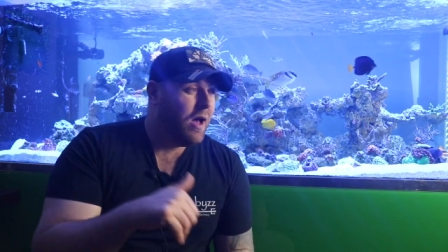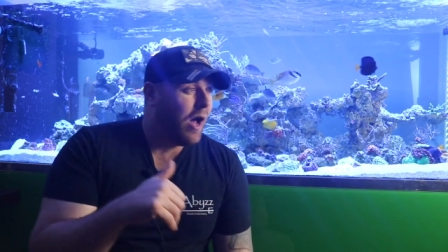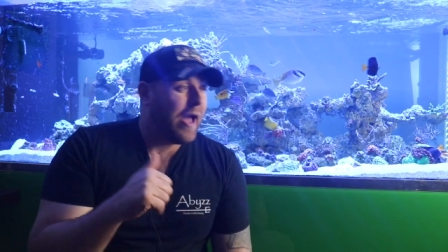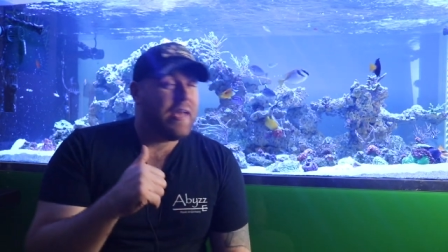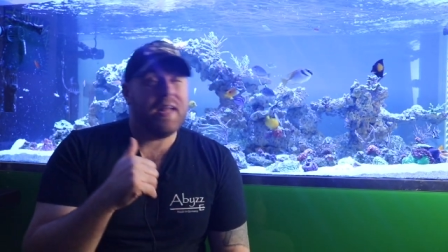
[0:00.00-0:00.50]

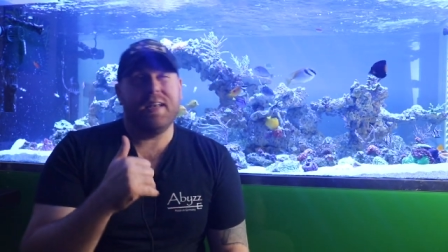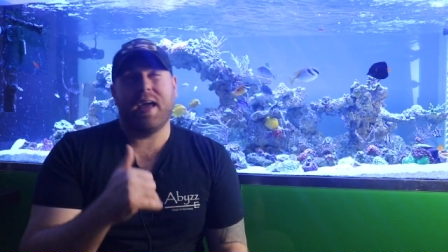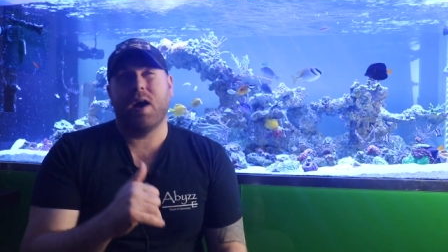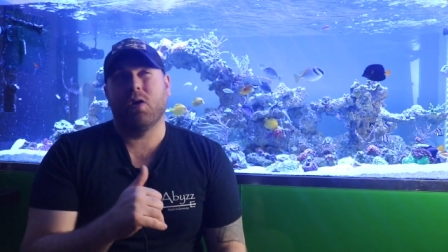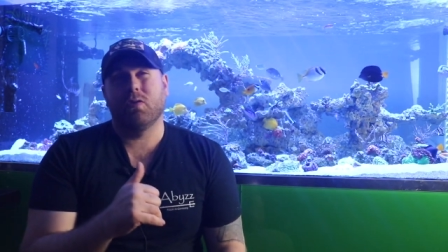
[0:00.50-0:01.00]
I hit
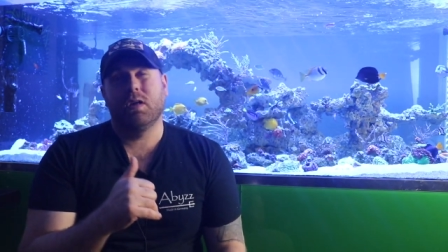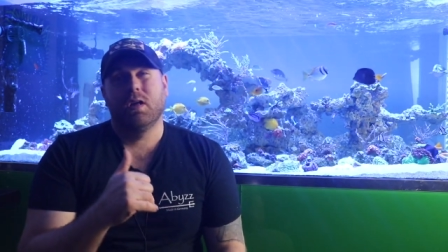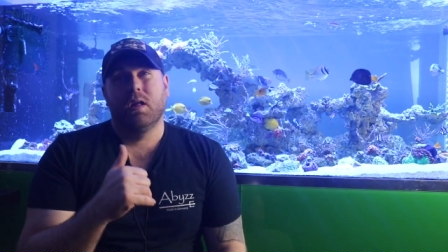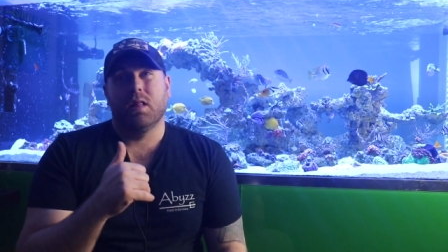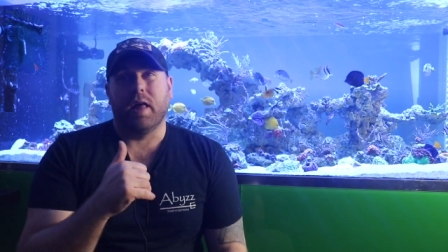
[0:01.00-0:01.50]
down
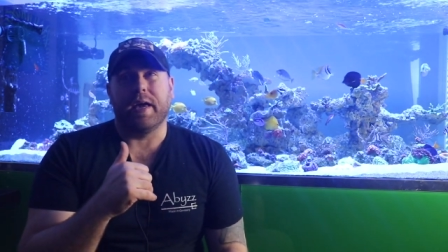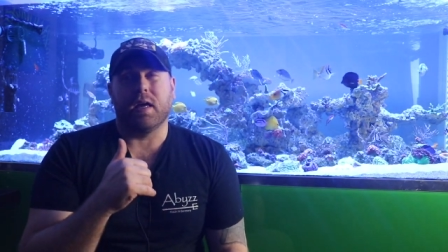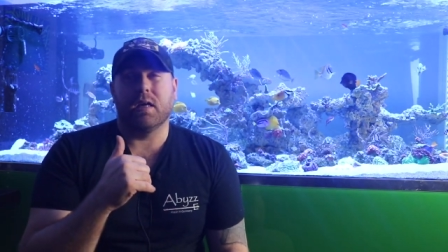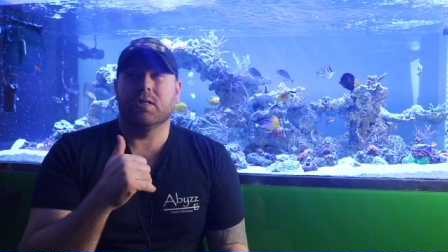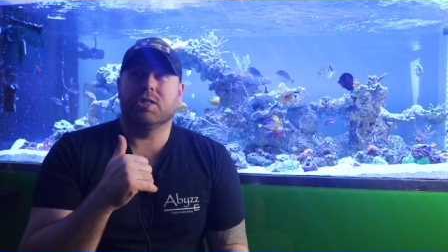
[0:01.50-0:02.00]
like
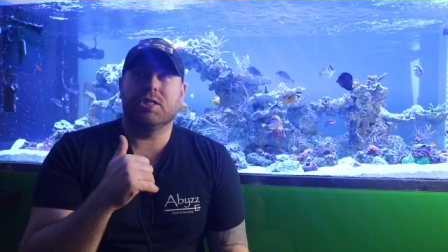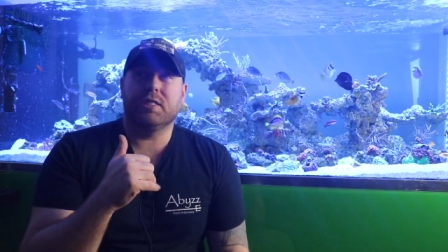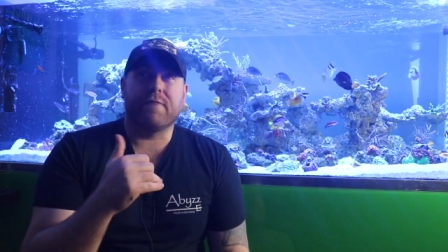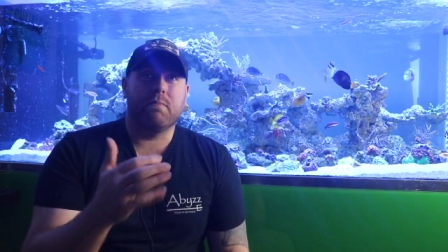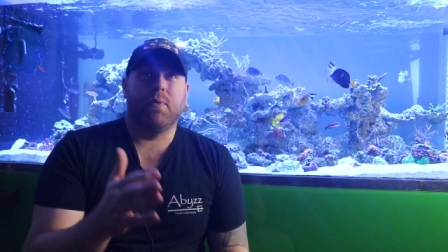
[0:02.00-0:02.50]

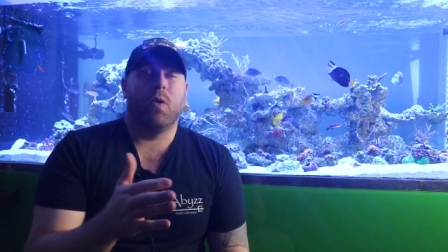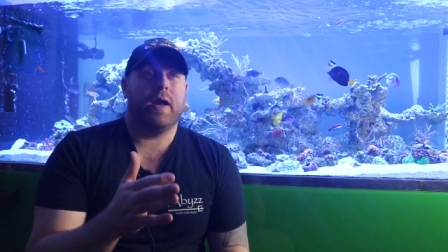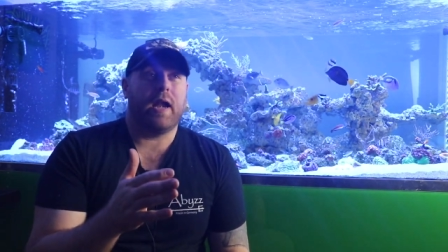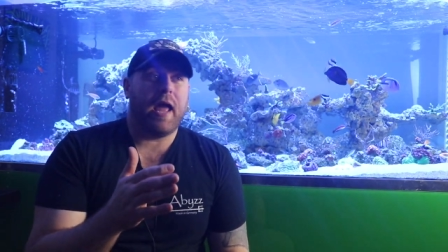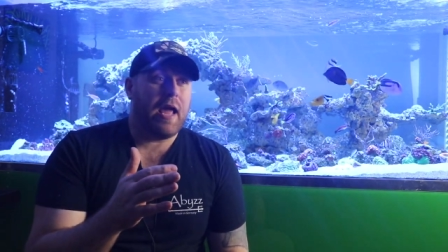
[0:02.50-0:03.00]

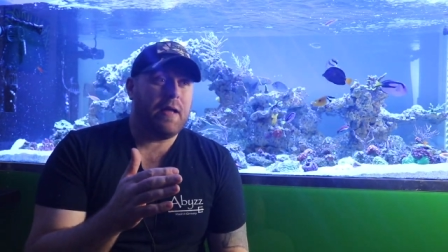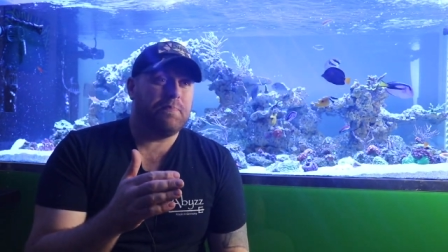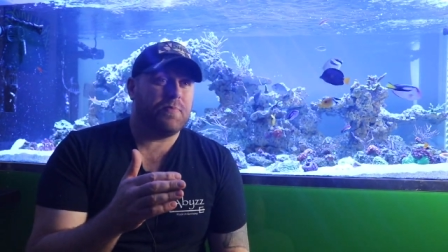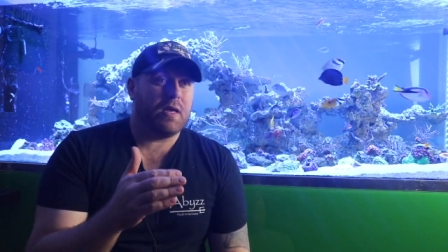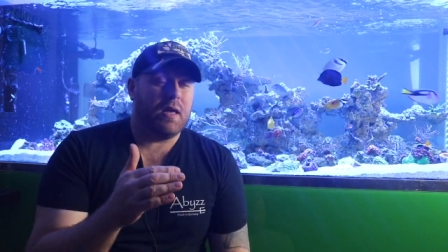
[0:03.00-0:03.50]

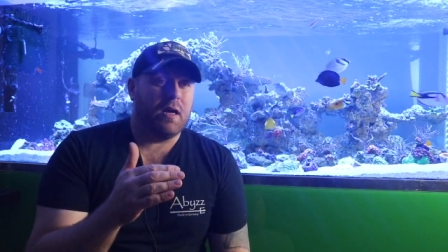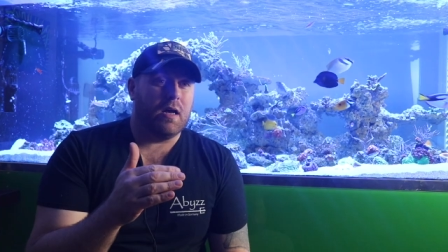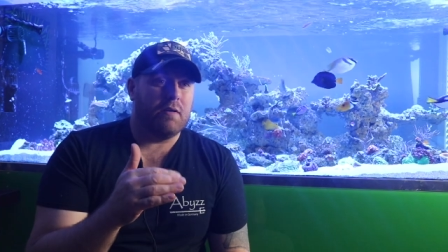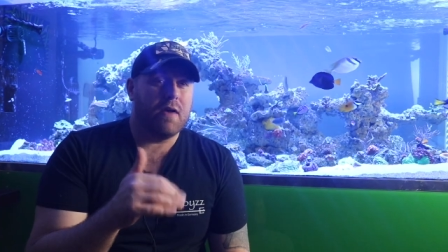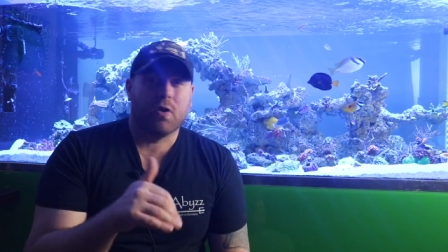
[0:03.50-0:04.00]
7.8.
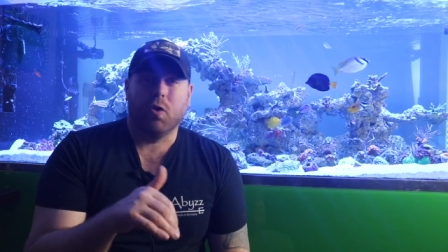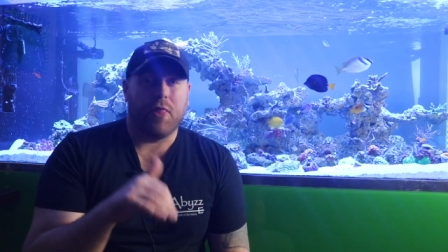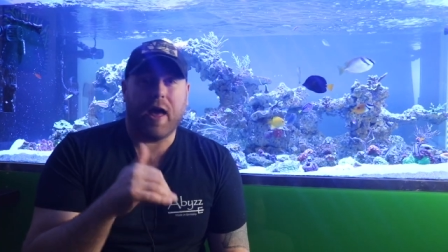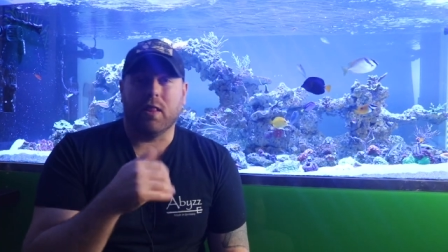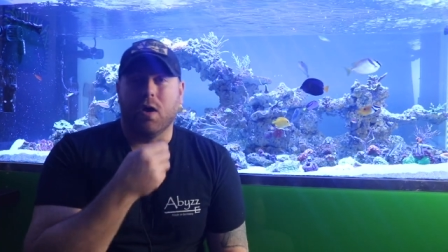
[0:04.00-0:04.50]
I never go
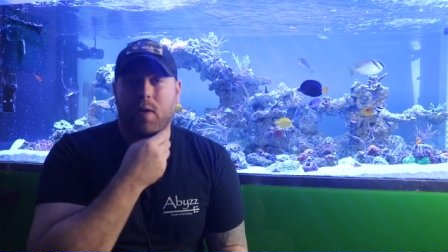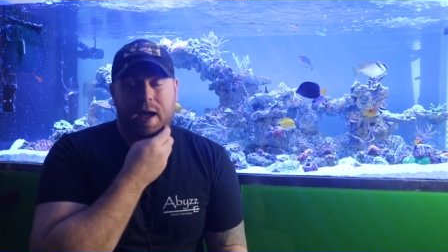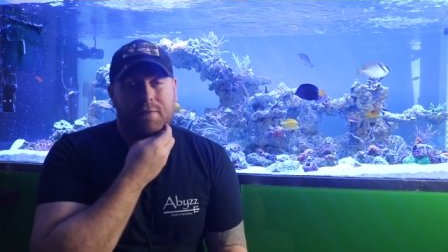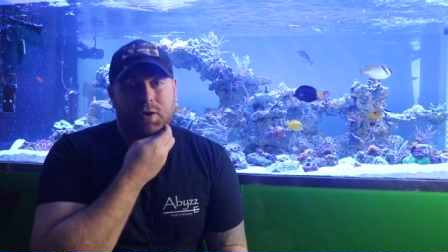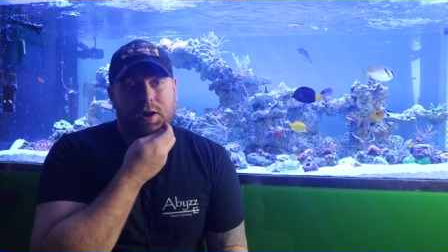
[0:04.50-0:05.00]
that low
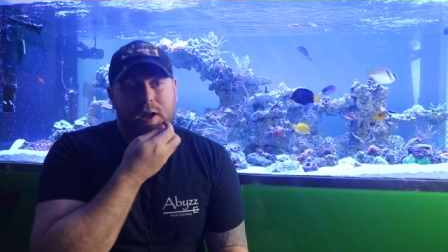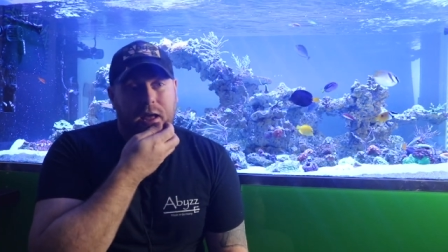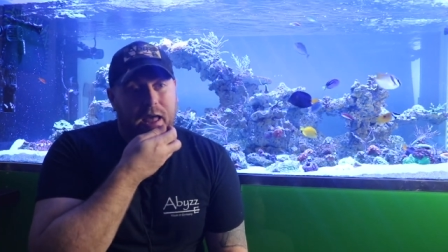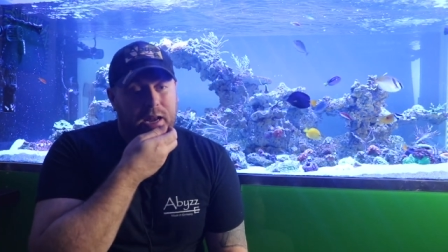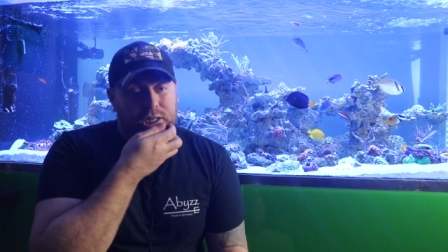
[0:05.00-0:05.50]
ever.
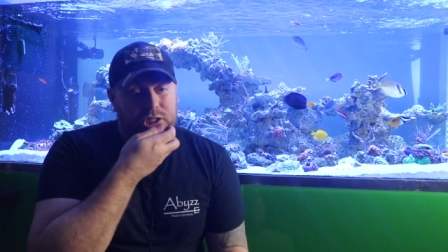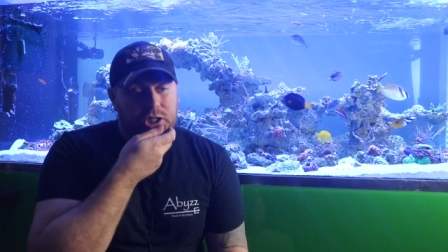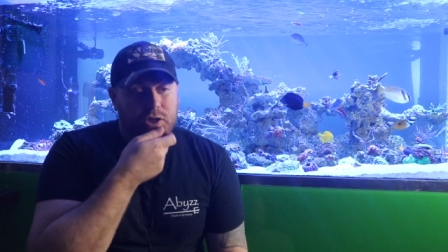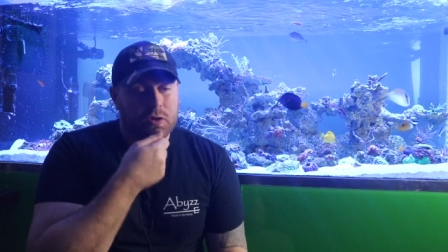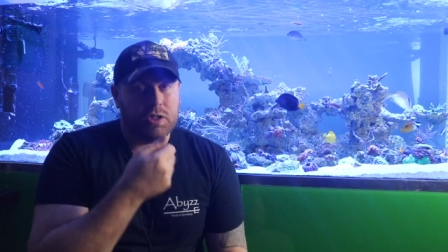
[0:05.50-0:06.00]
And it just
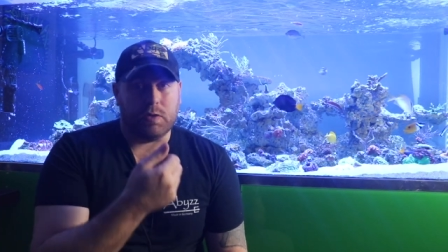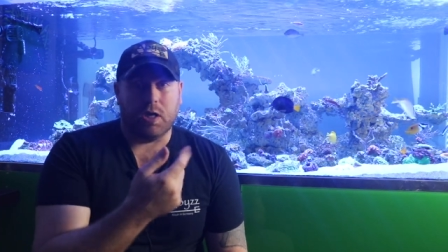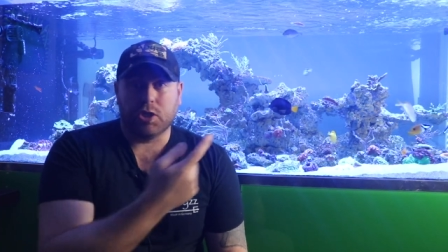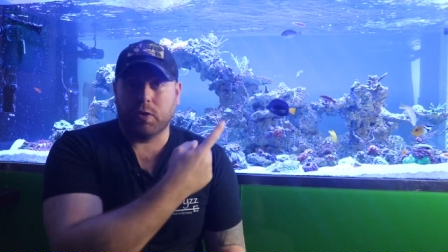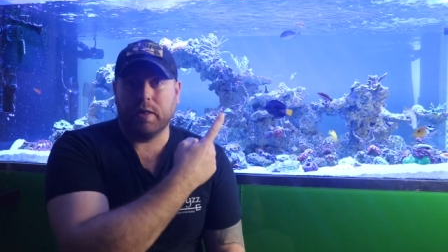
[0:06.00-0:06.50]
shows you.
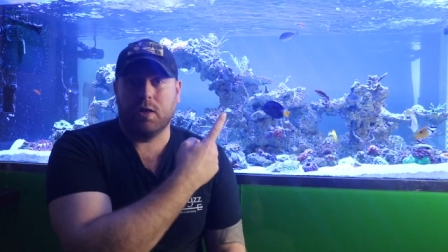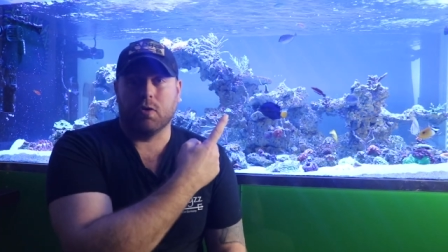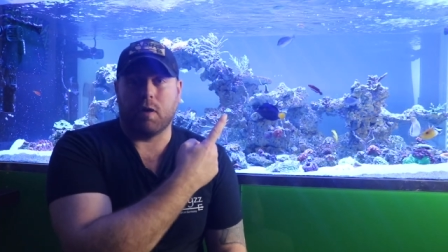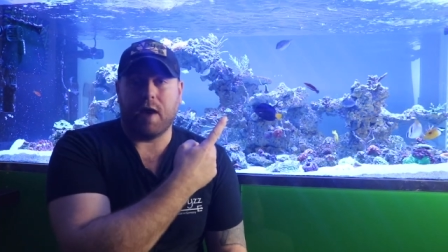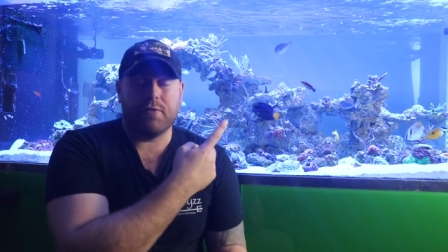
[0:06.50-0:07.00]
I'll show you the little
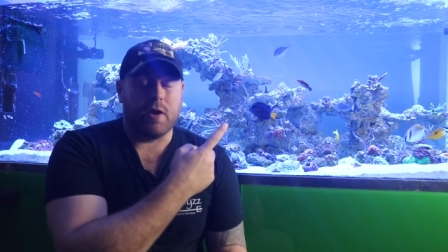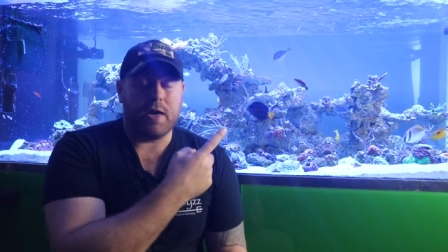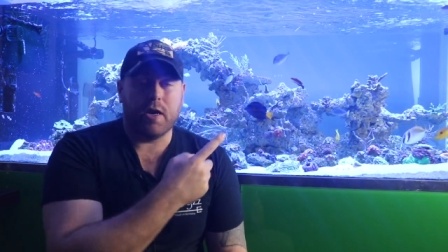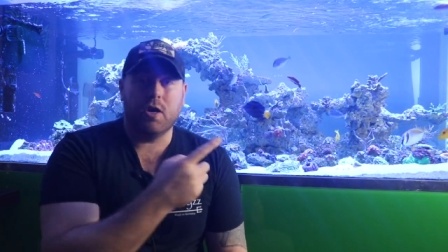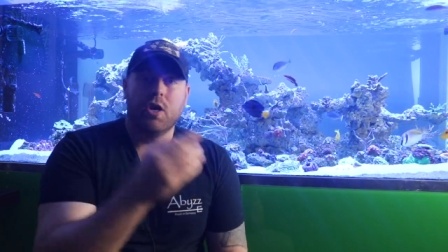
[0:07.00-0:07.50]
graph right here.